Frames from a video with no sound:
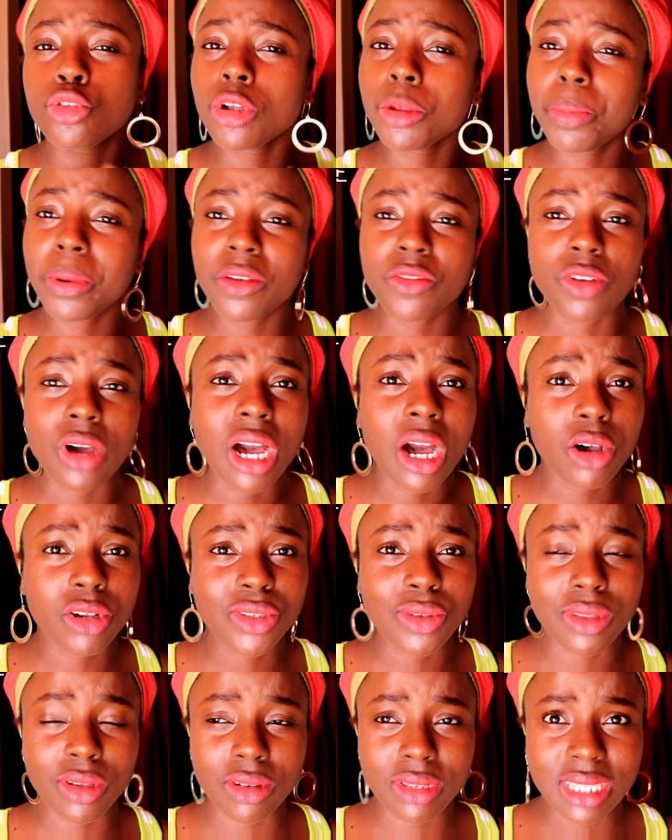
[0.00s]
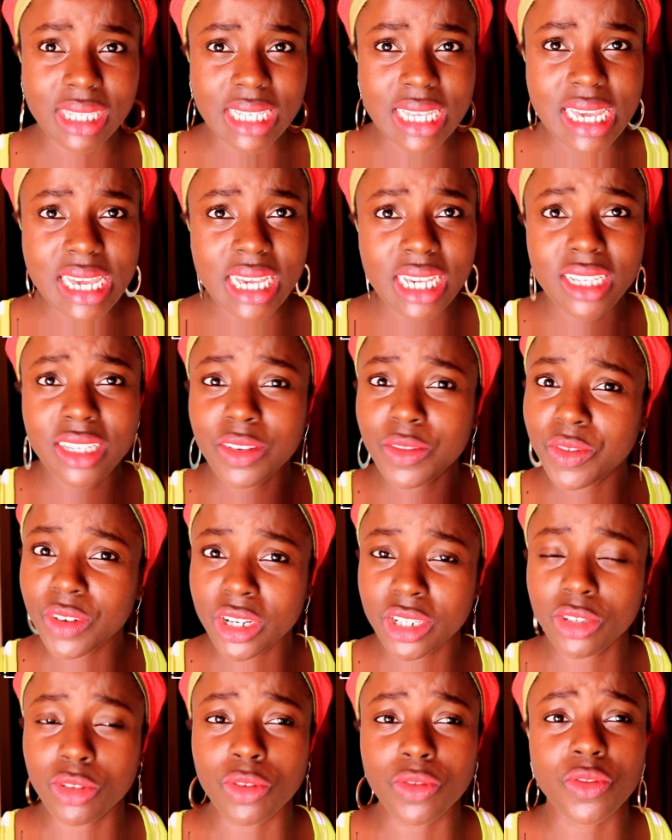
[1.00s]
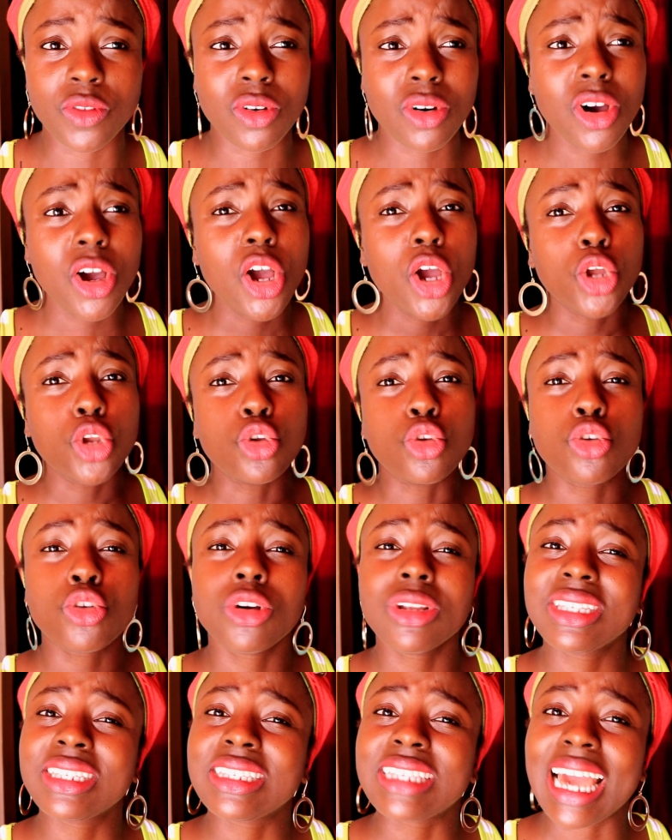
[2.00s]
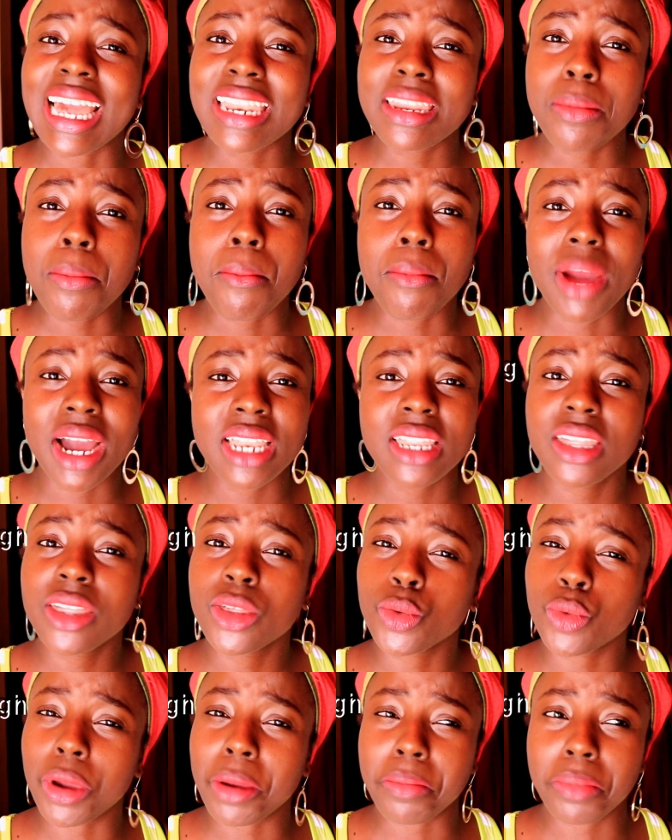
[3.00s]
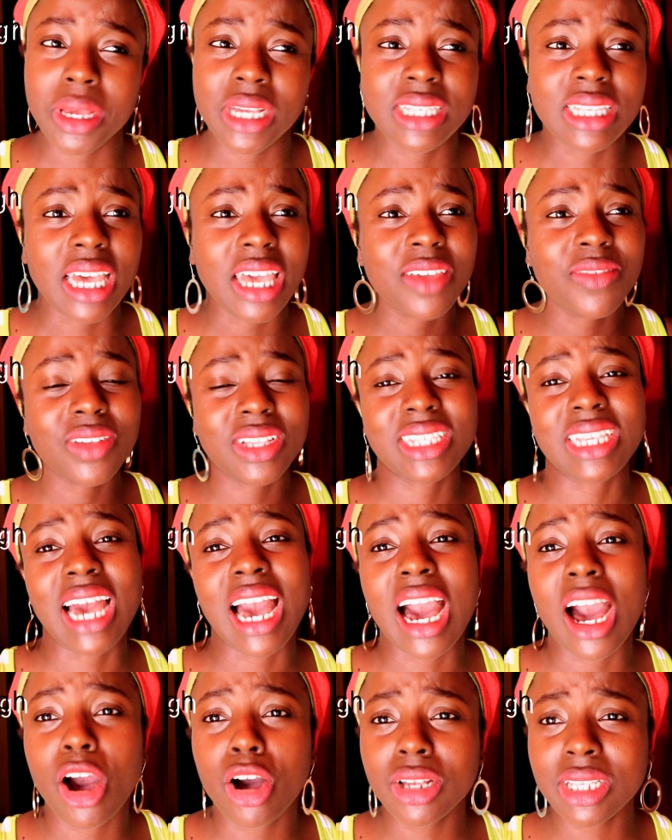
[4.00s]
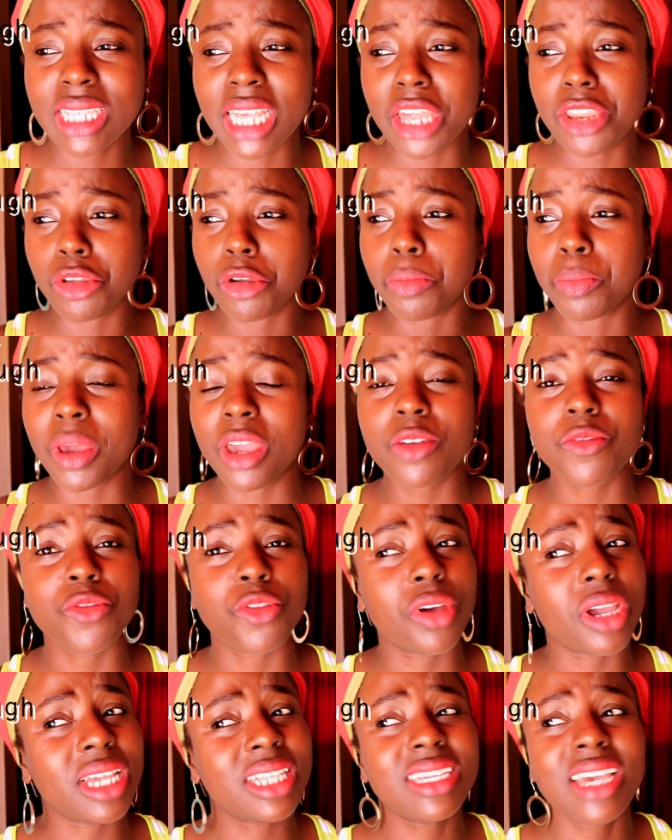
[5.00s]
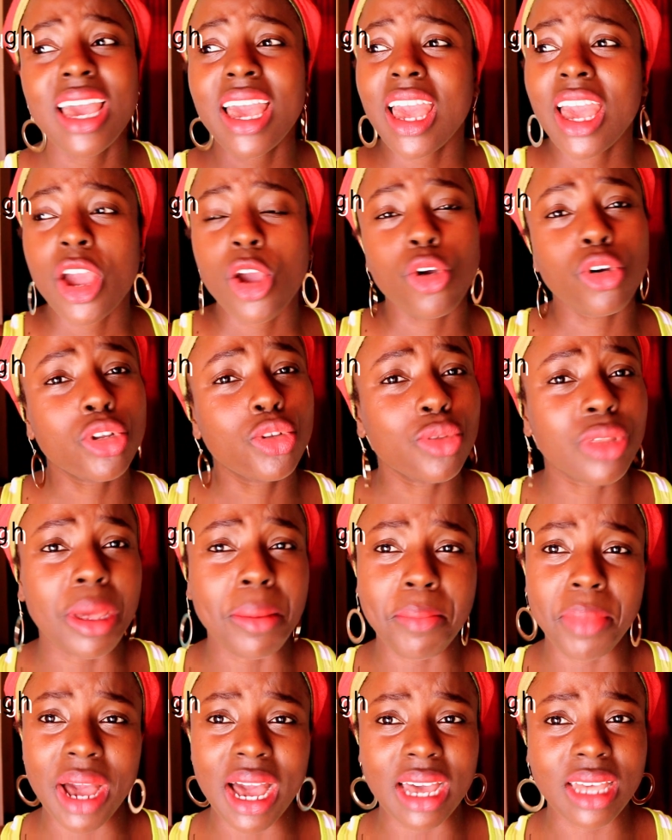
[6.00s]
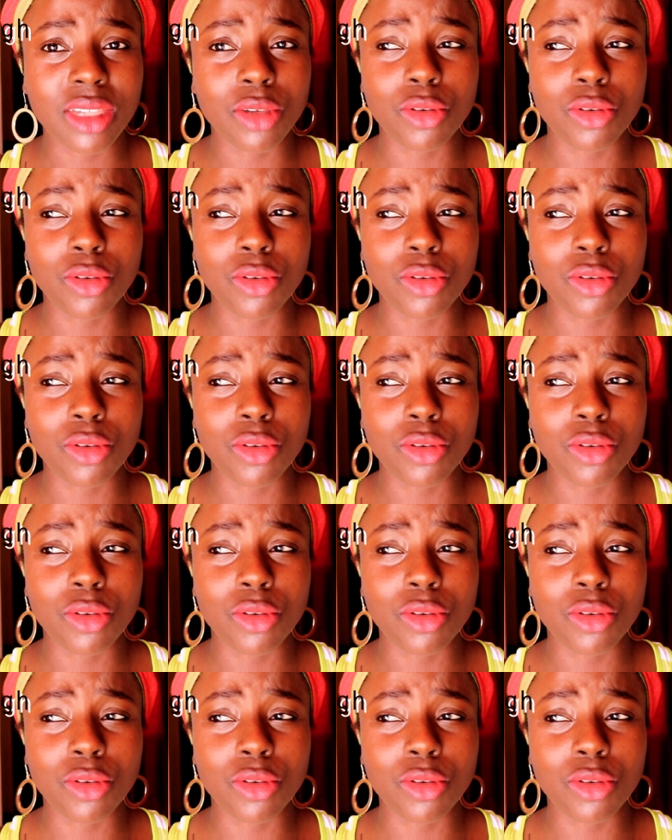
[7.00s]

not pay for a house without seeing it first of all do not send money through M-Pesa if it's a house and you're paying for it go to the bank